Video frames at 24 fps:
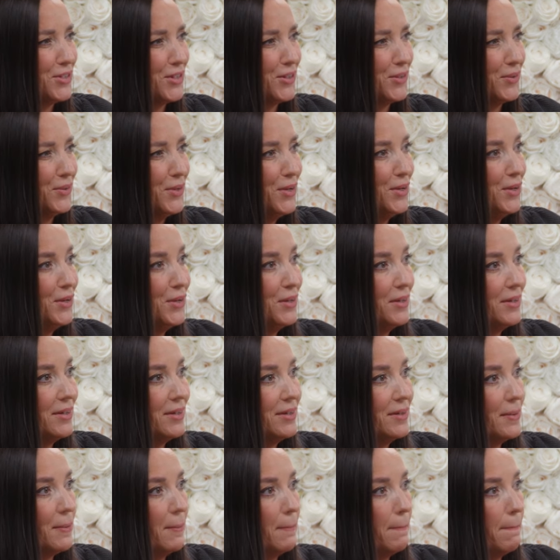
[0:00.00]
two? Oh, you said you
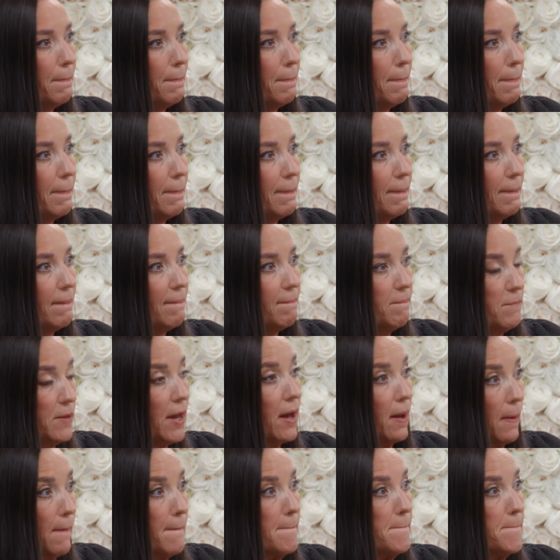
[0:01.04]
just Matt took you away.
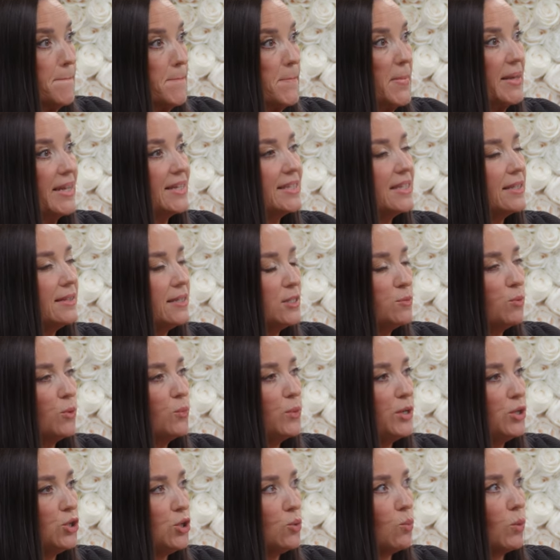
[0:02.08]
Yeah, because at this point
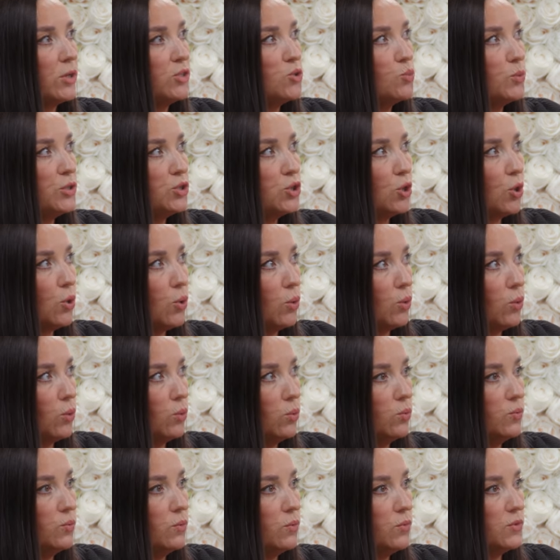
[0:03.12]
we knew once we
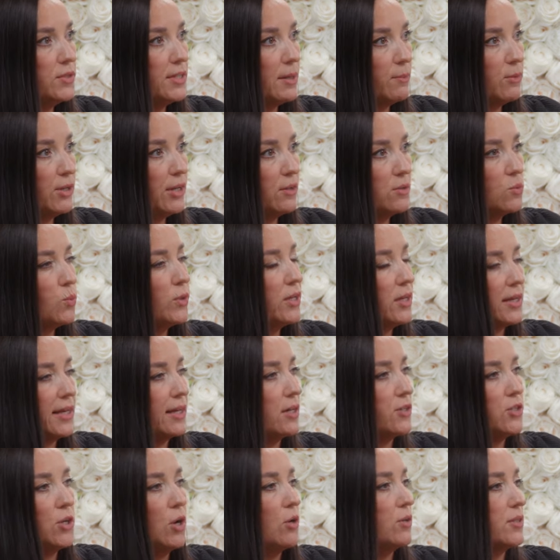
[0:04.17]
told someone else we could get
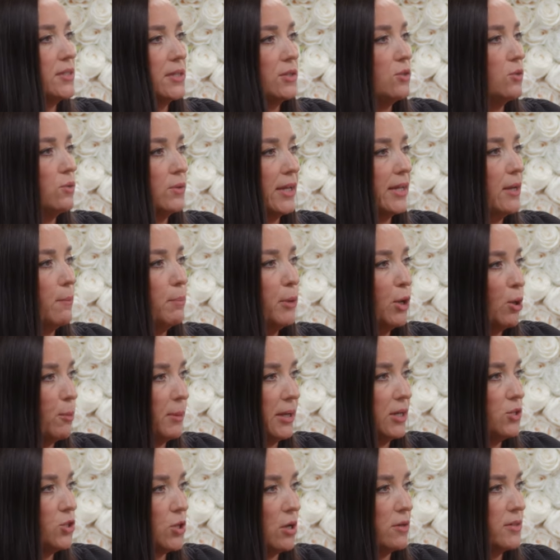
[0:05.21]
a dog sitter, like a
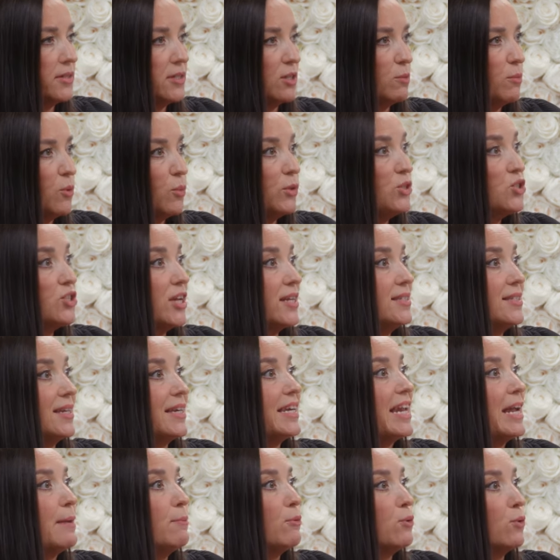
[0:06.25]
permanent yes. dog sitter. But we just asked a
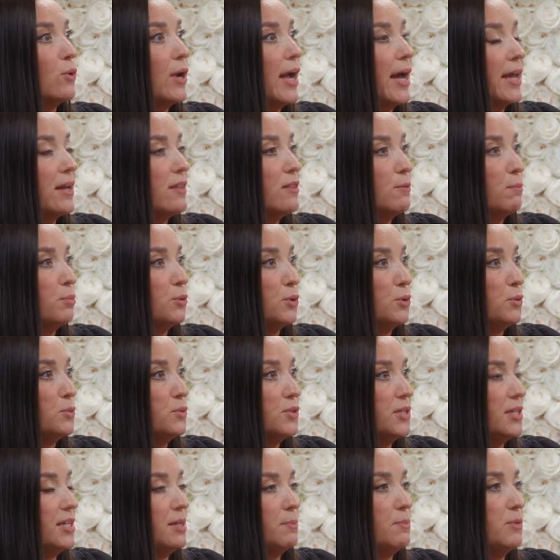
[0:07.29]
neighbor out of the blue
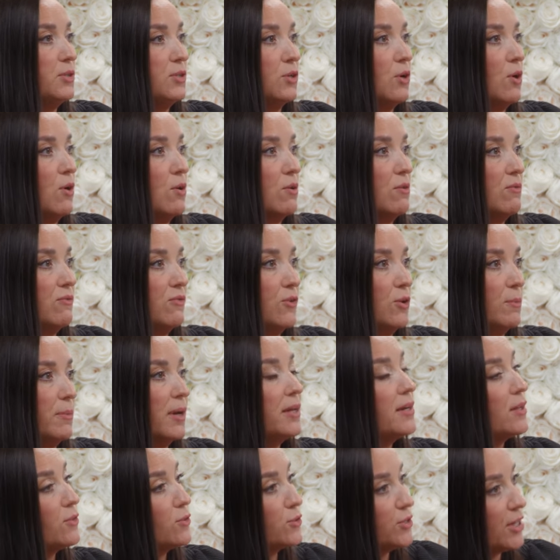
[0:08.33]
uh-huh. to keep the dog for
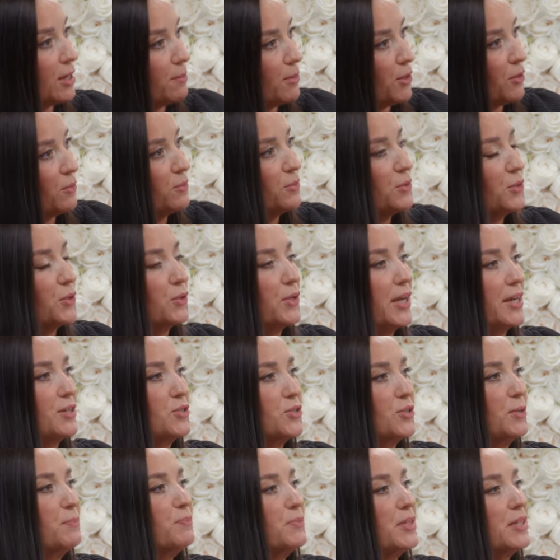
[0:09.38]
another Tybo girl actually
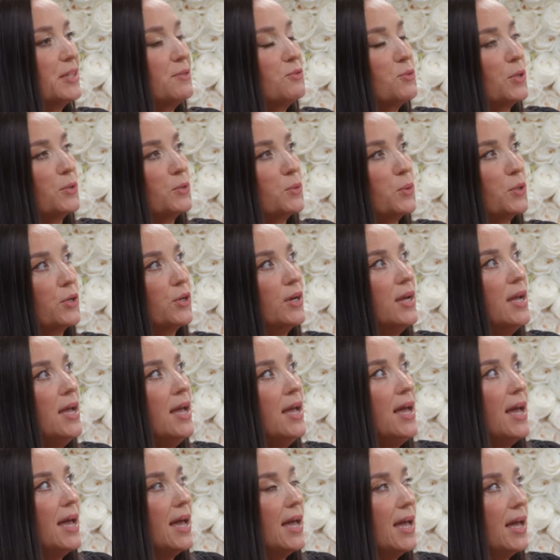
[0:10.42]
yep. that lived around the corner,
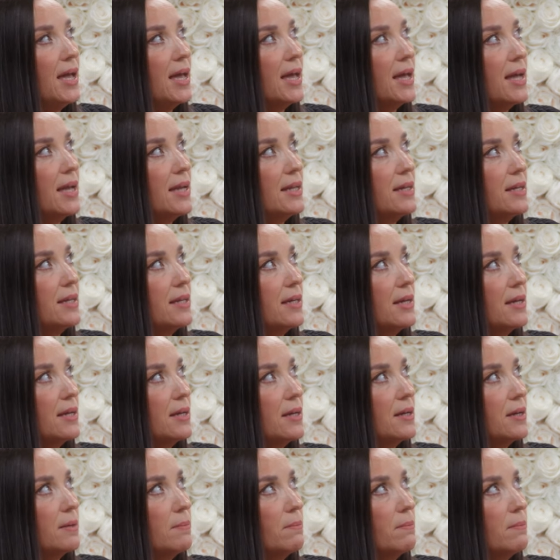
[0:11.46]
and
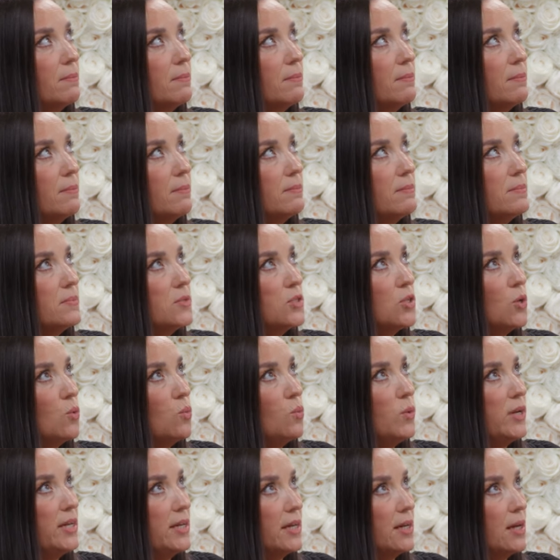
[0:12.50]
um, so
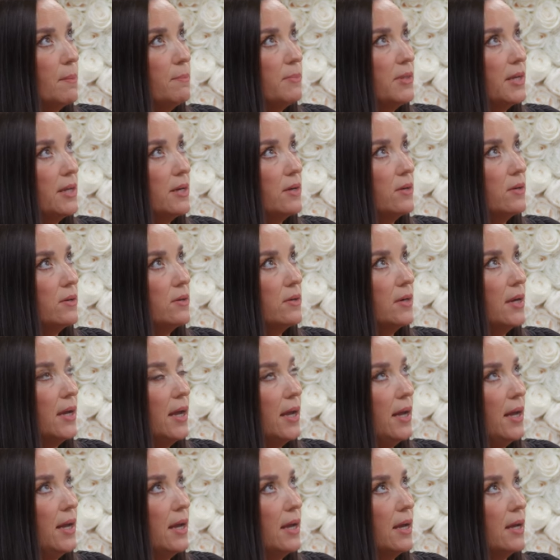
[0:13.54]
we get up there
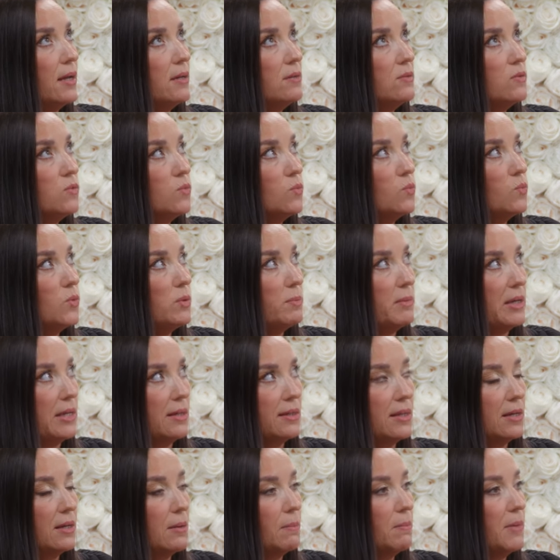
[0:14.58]
and we
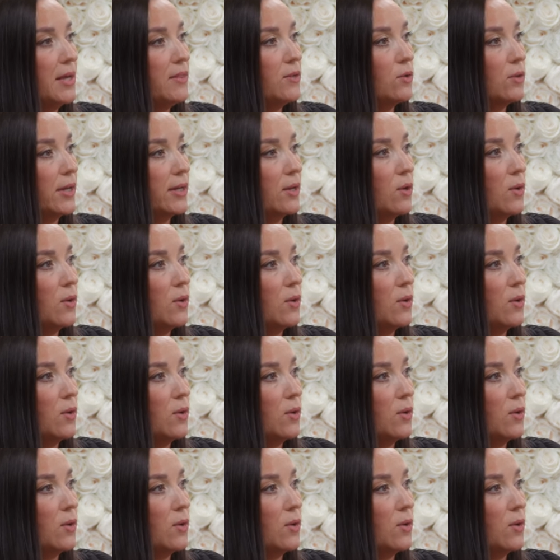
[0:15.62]
meet them, and they're like,